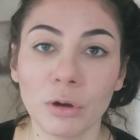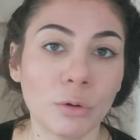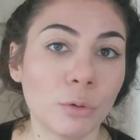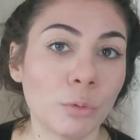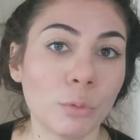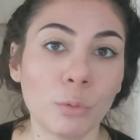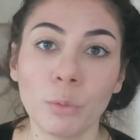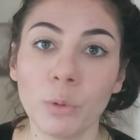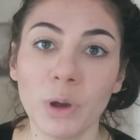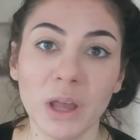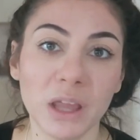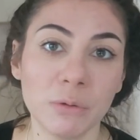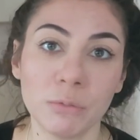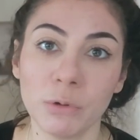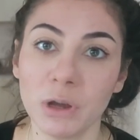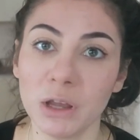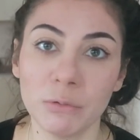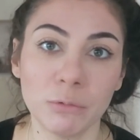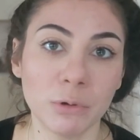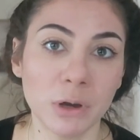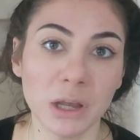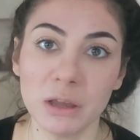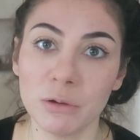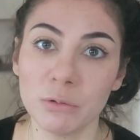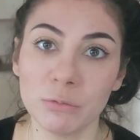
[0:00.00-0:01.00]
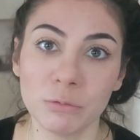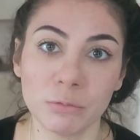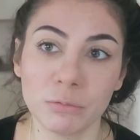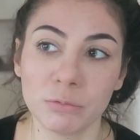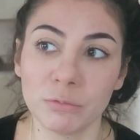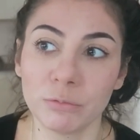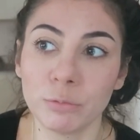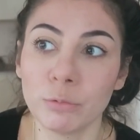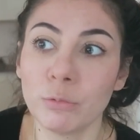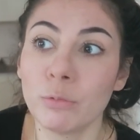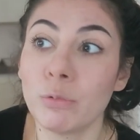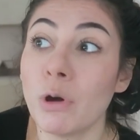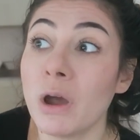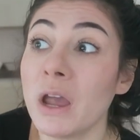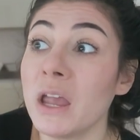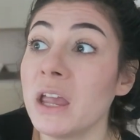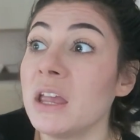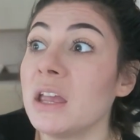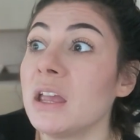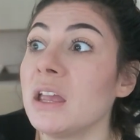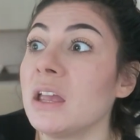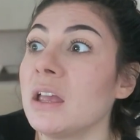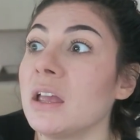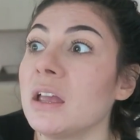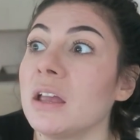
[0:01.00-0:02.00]
way, way, way,
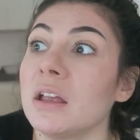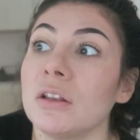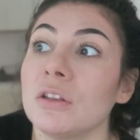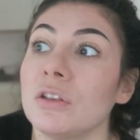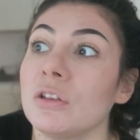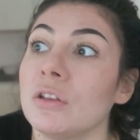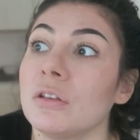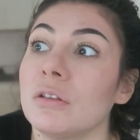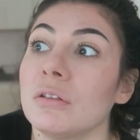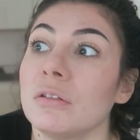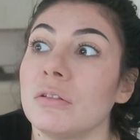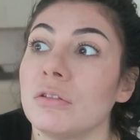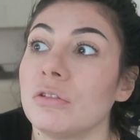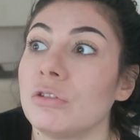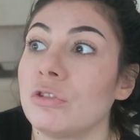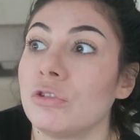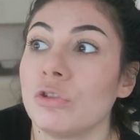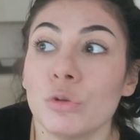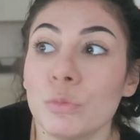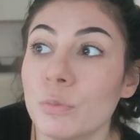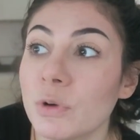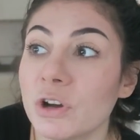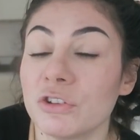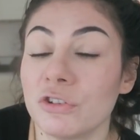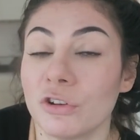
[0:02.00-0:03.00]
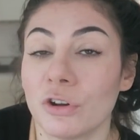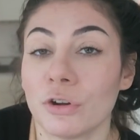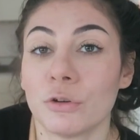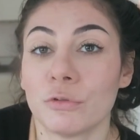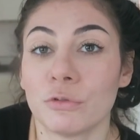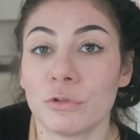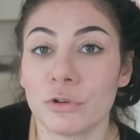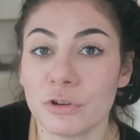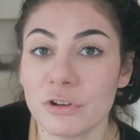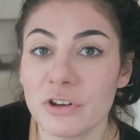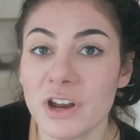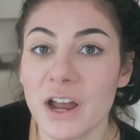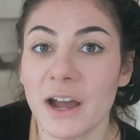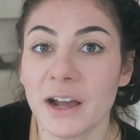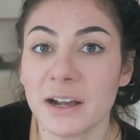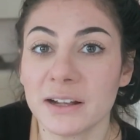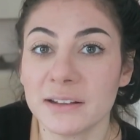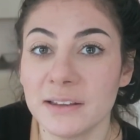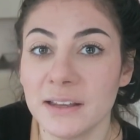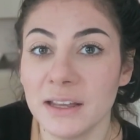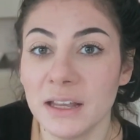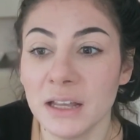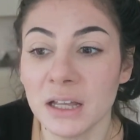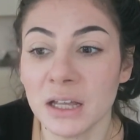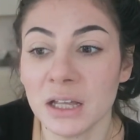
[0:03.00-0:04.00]
way too much
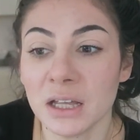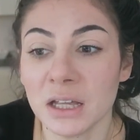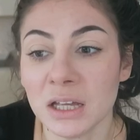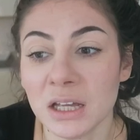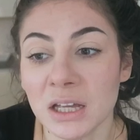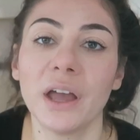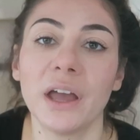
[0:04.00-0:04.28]
overreacting.